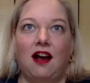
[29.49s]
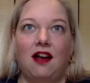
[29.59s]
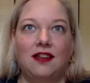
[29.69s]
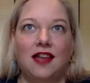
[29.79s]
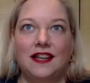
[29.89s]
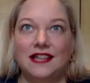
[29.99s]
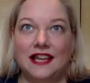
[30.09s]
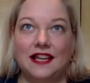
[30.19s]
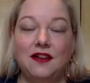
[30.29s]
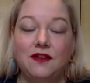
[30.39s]
online
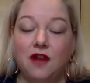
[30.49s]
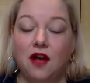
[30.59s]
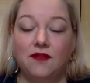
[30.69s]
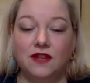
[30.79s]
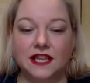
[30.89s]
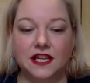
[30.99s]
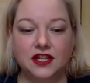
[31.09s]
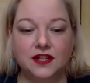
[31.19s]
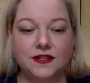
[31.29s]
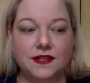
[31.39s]
data of
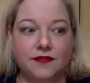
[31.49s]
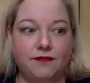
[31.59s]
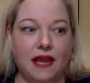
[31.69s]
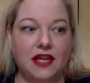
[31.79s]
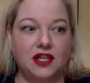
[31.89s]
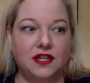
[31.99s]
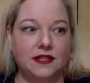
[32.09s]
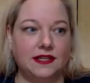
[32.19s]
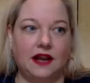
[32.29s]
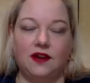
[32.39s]
conversations of
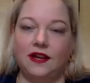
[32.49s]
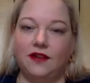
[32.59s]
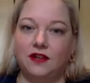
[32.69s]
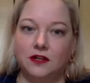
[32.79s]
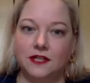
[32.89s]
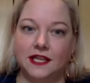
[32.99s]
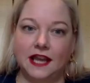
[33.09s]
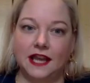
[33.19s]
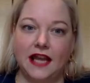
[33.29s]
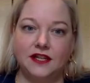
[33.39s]
patients, caregivers,
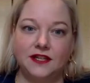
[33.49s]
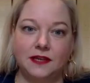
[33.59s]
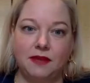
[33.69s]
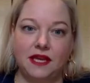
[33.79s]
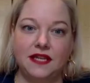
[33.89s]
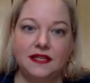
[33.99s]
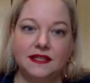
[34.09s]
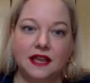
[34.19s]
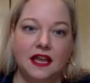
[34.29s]
and HCPs